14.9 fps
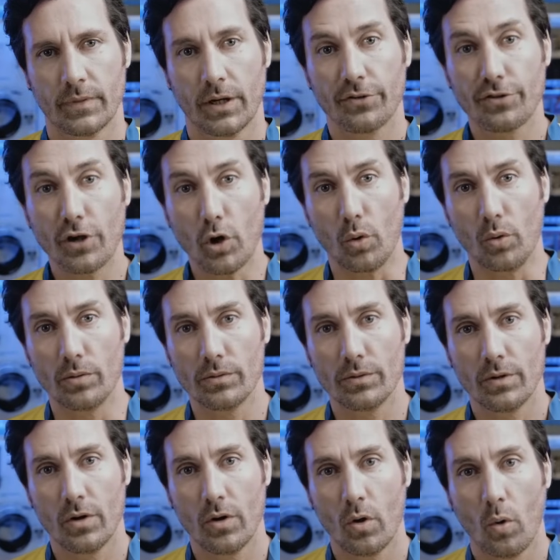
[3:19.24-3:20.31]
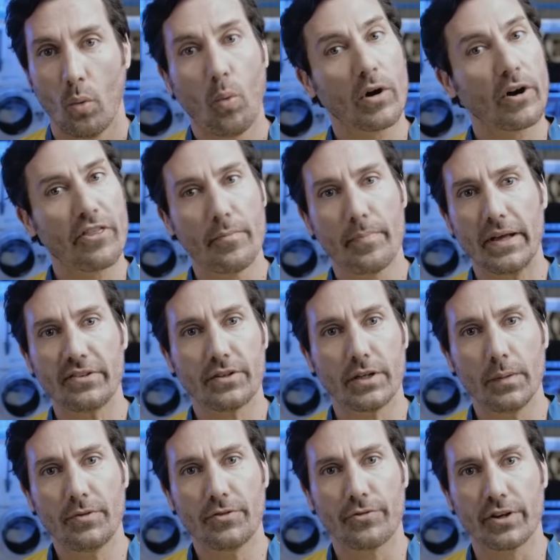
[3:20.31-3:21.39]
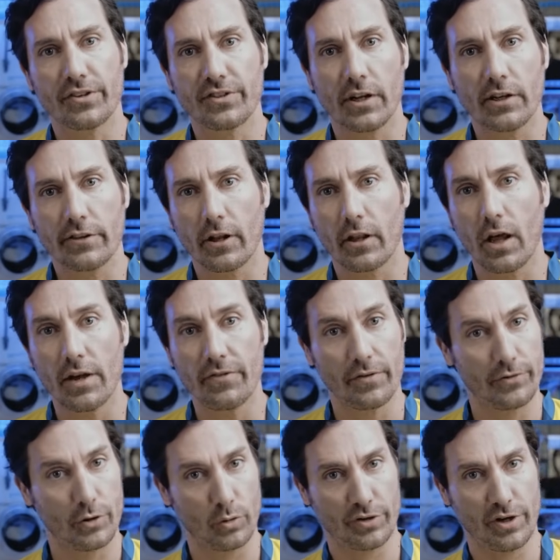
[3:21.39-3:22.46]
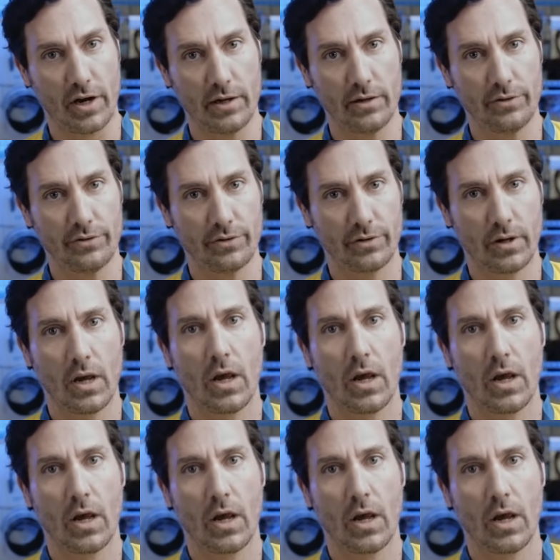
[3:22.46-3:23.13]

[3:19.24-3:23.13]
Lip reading: So, what are the best tips for extending the life of your tires?